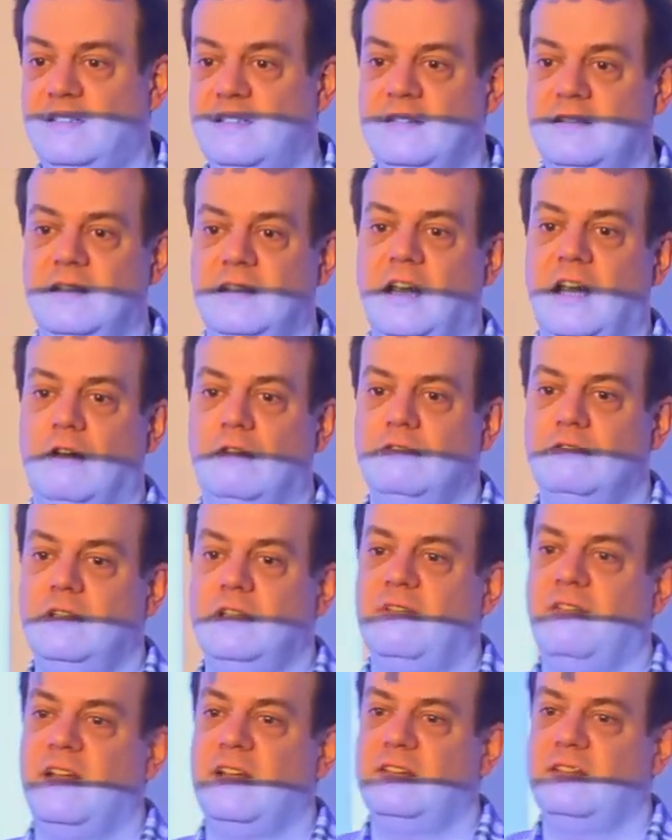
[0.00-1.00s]
this account
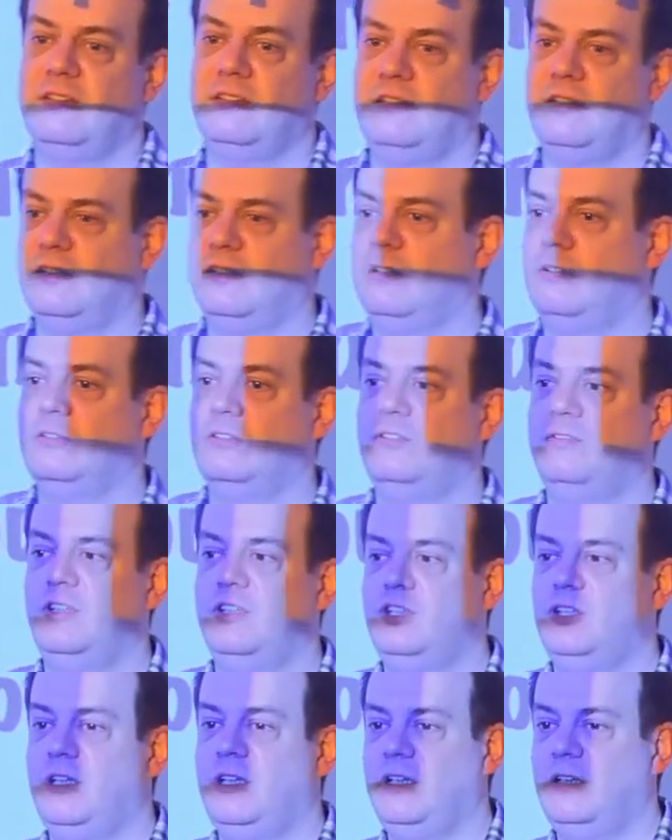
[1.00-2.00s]
request, this looks
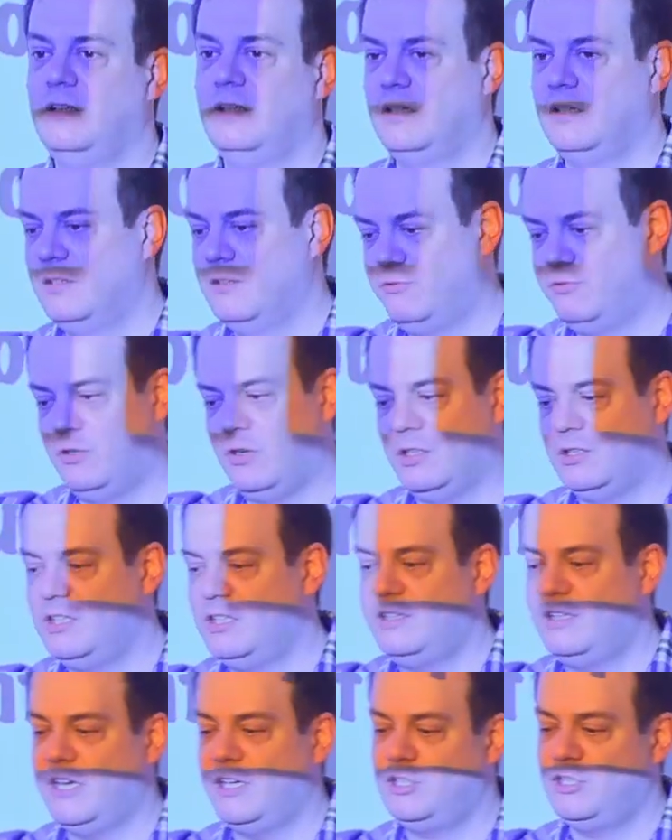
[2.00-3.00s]
fishy, fraud
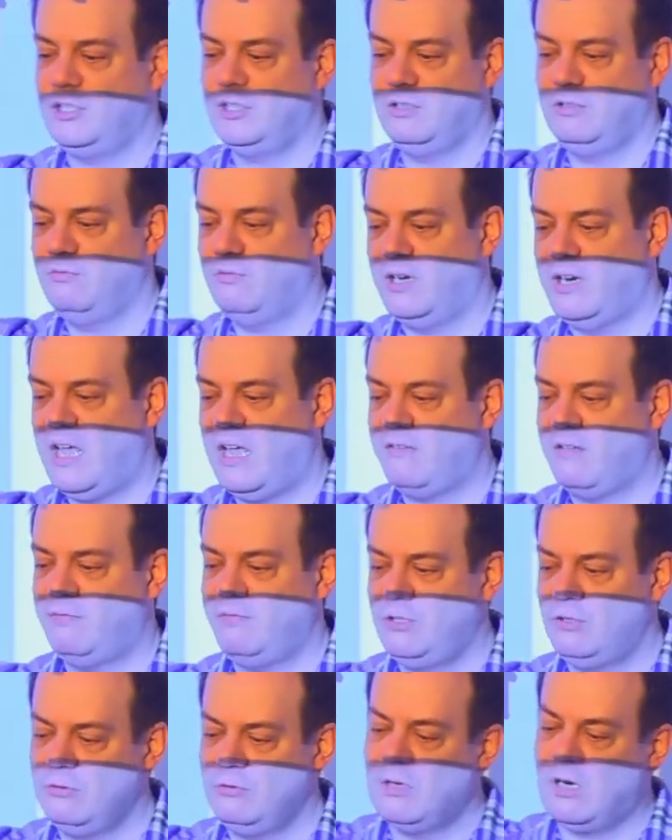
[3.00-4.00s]
detection, whatever,
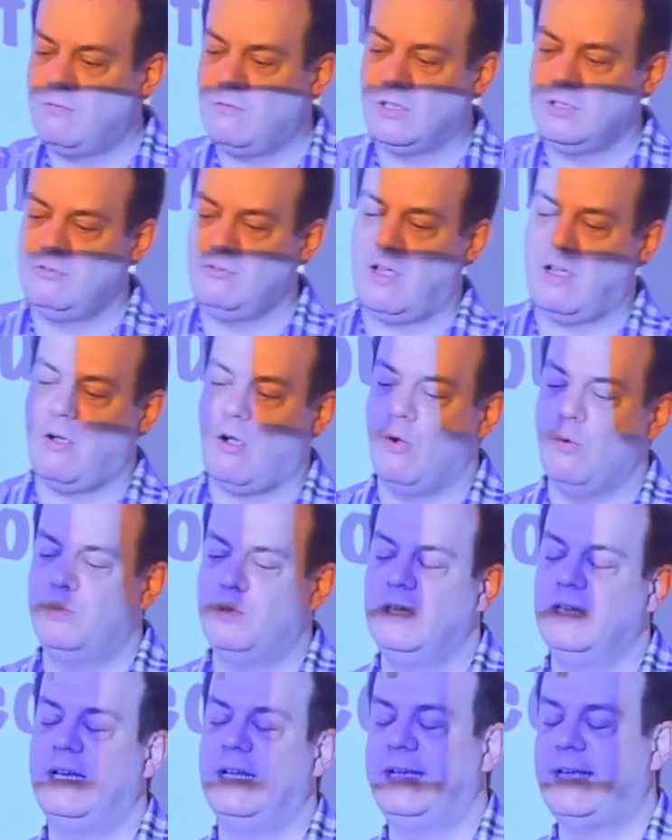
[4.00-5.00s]
we do not want to
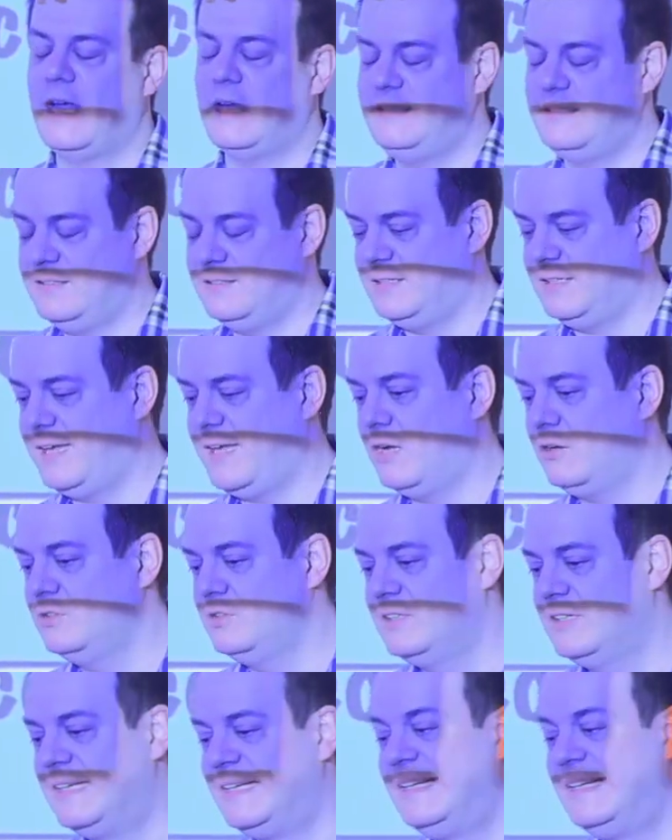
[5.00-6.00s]
open this account.